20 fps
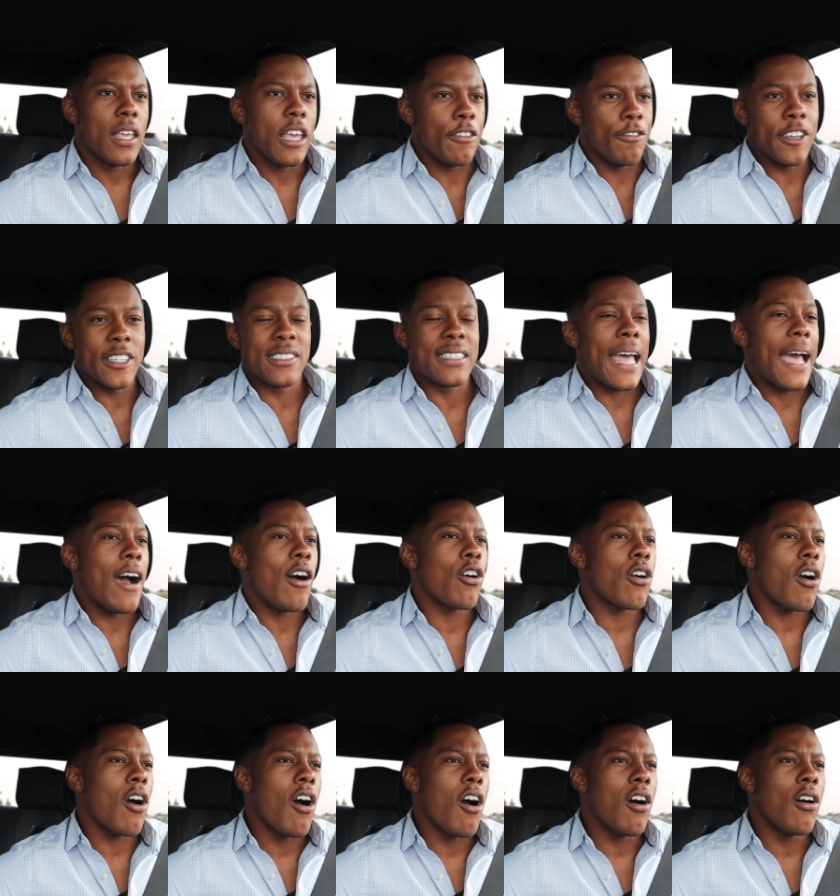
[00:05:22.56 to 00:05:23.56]
If it's the
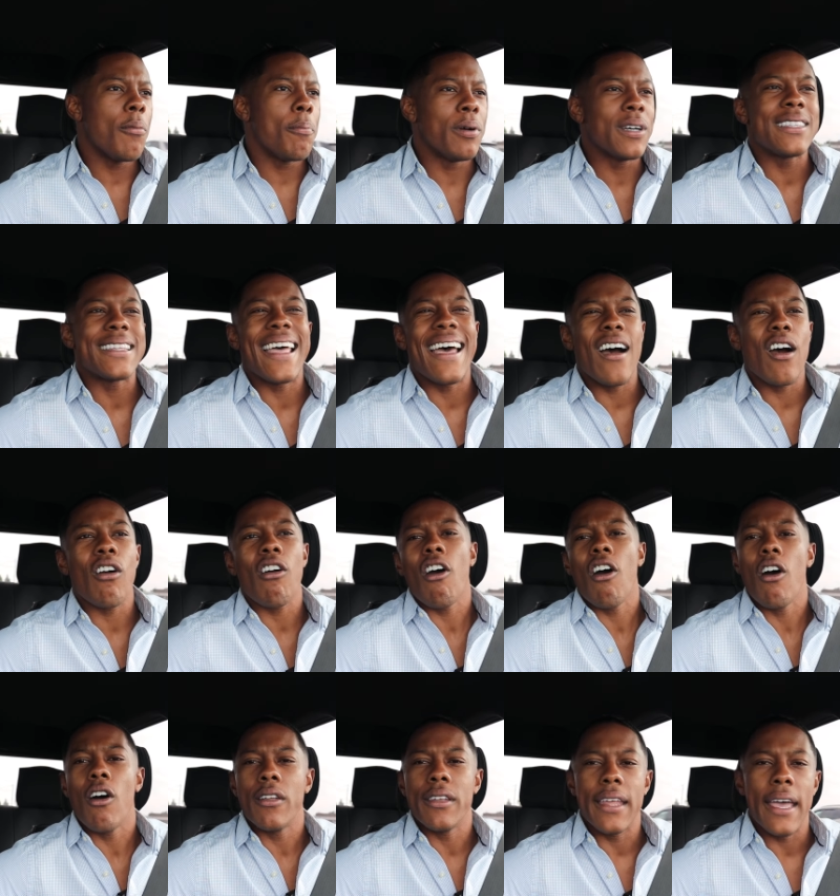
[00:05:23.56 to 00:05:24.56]
alcohol, put the
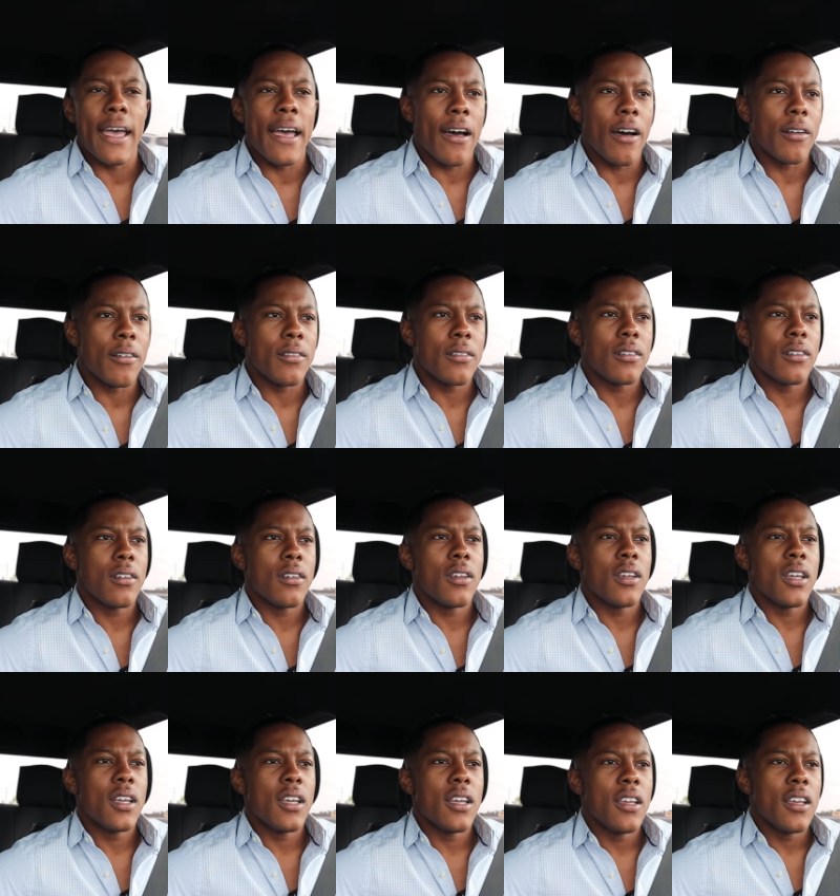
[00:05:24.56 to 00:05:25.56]
alcohol
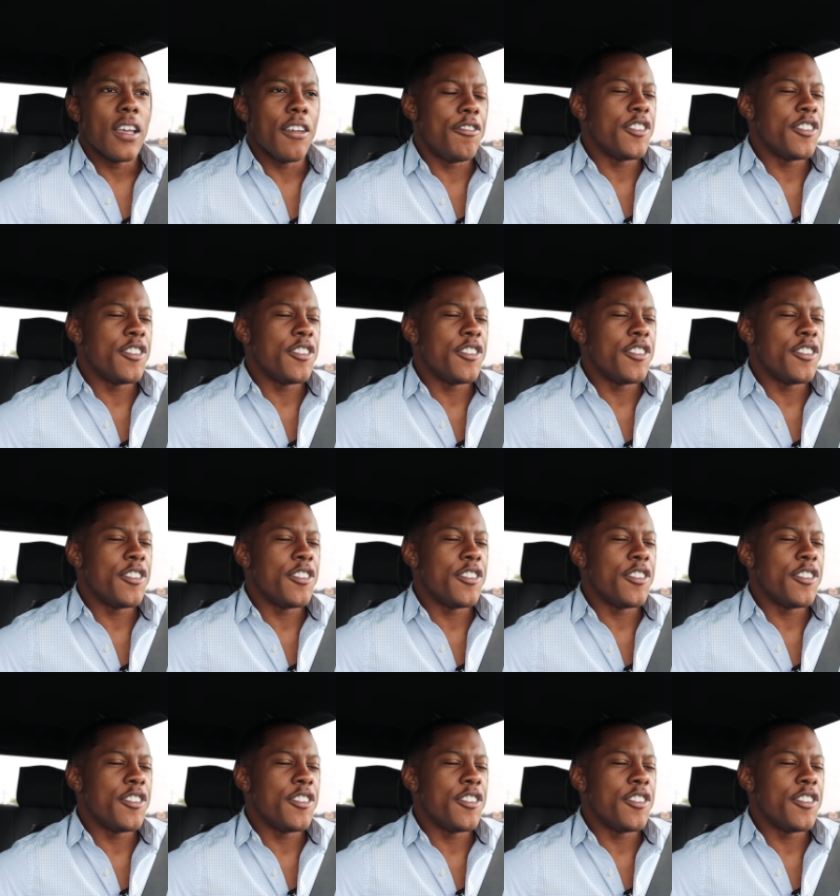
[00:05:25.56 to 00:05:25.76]
down.